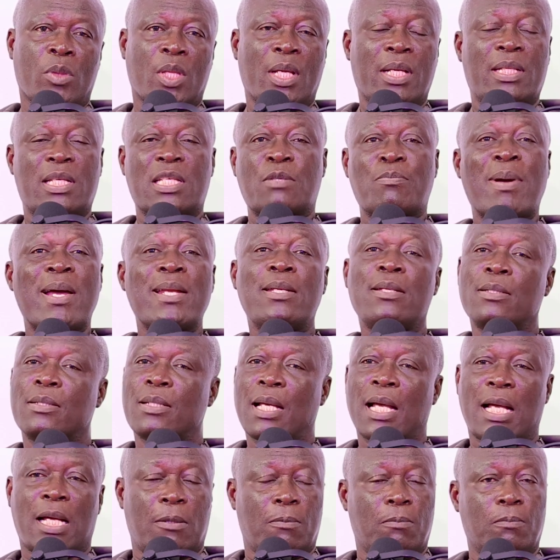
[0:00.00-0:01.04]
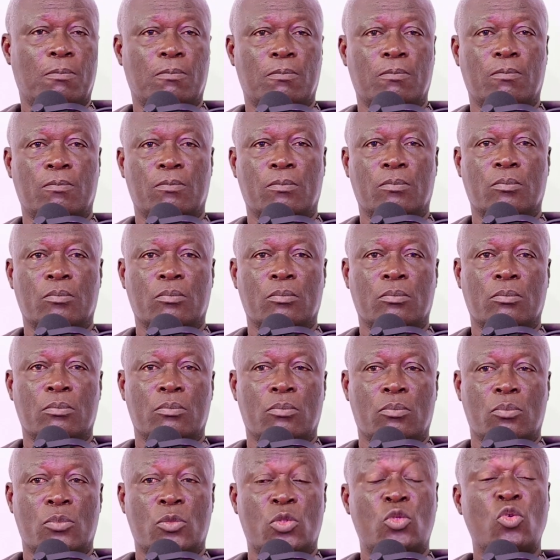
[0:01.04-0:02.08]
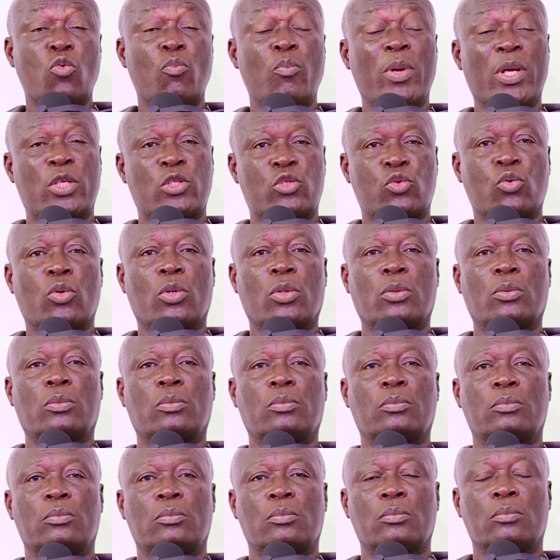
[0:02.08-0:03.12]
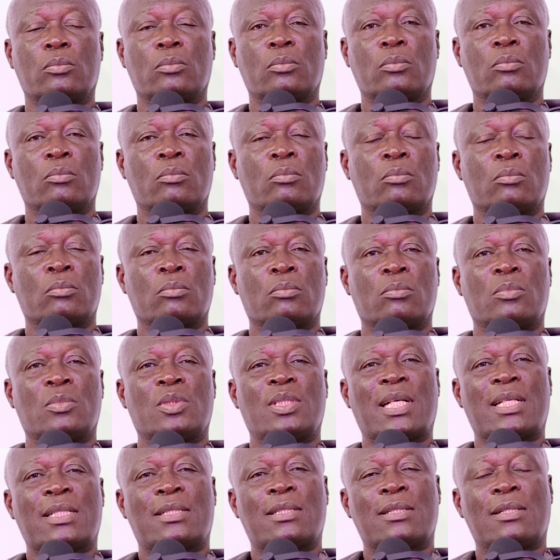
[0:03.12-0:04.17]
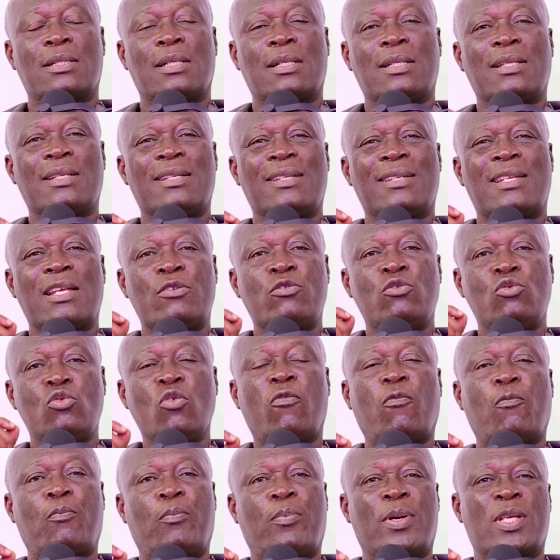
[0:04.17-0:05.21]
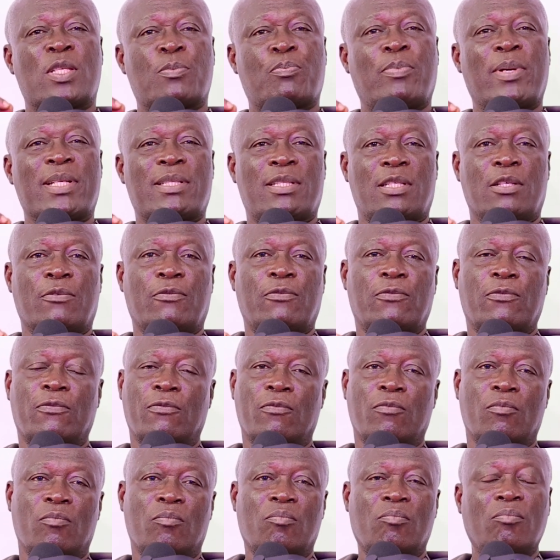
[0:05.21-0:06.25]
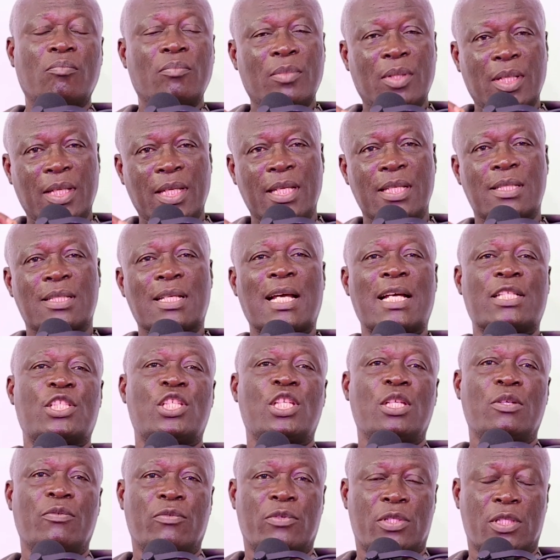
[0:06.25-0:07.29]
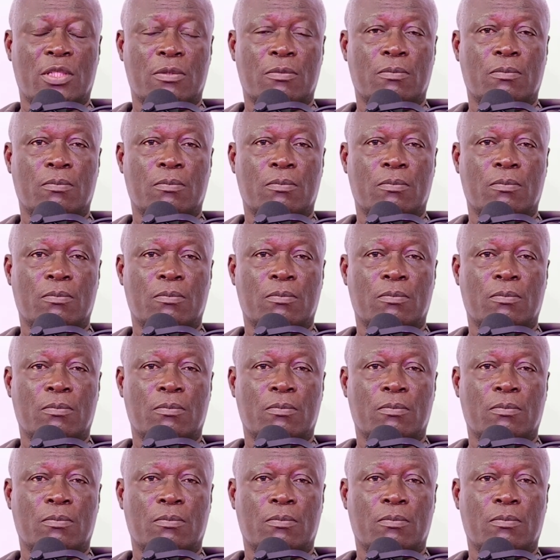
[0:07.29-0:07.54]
It is my desire to make sure that the youth perspective is achieved.